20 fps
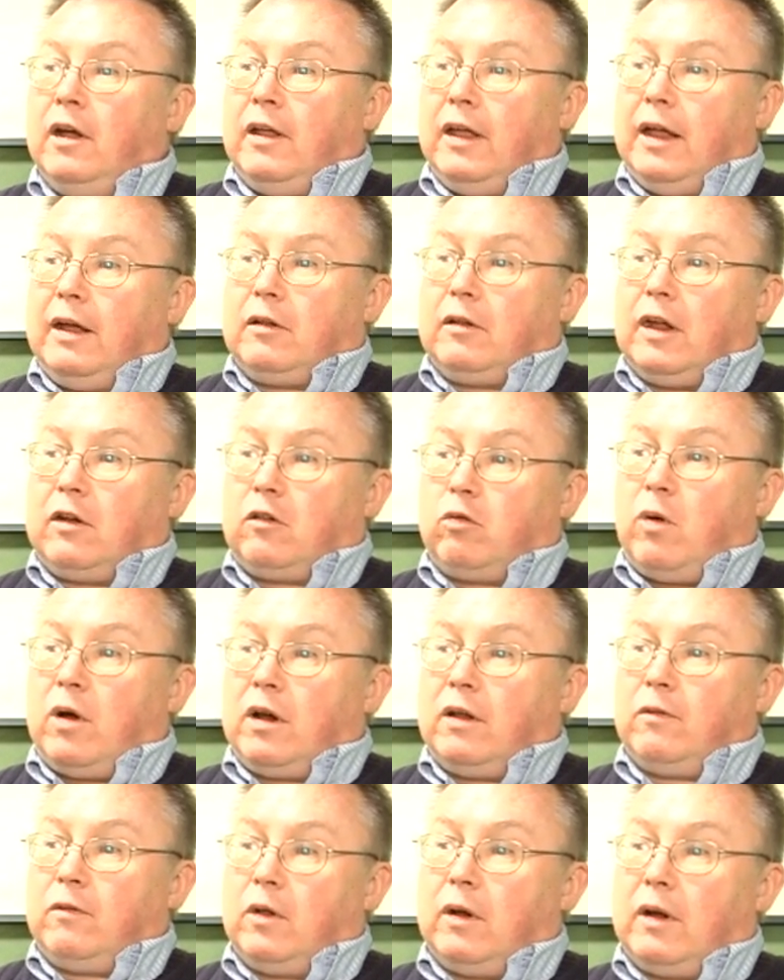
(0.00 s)
It's one
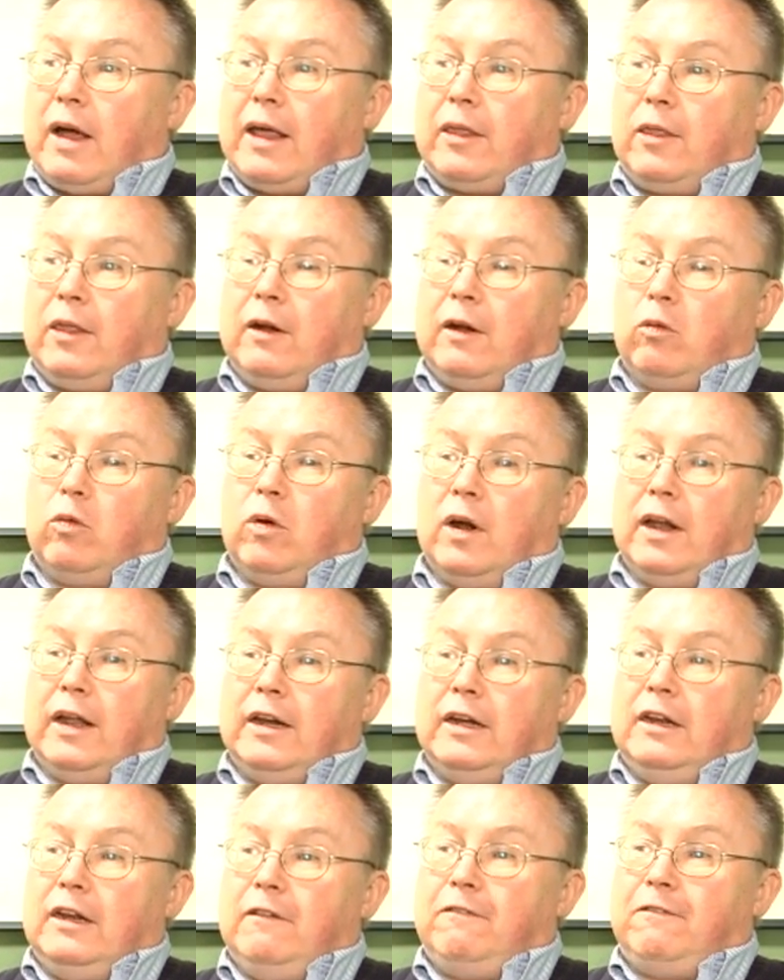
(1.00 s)
of the, I think, really
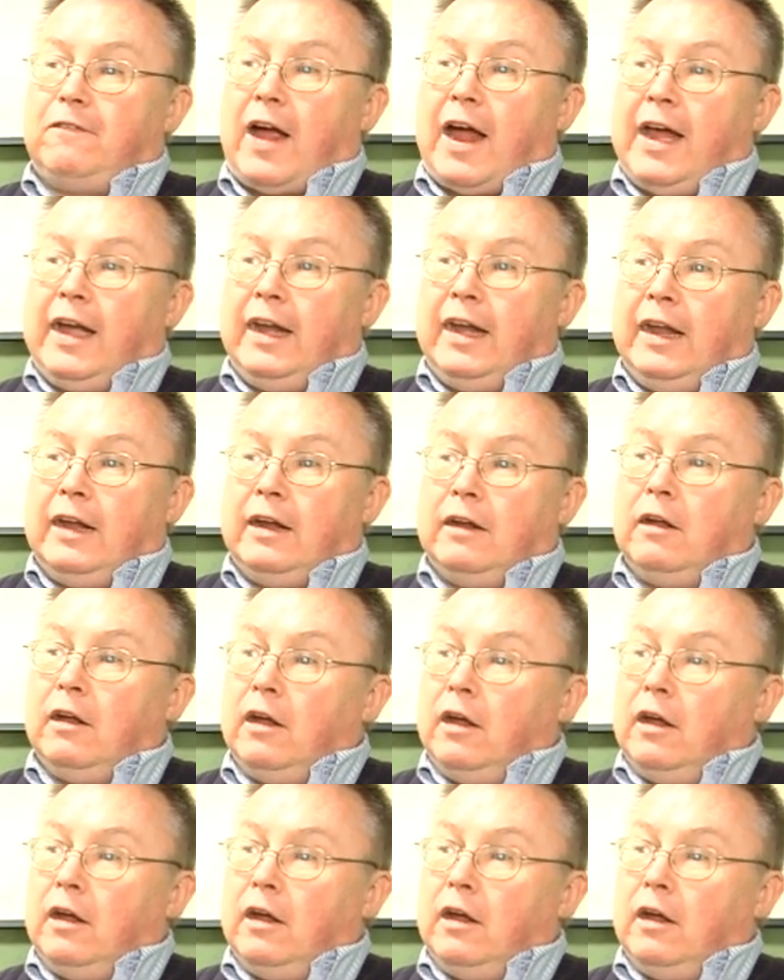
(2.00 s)
defining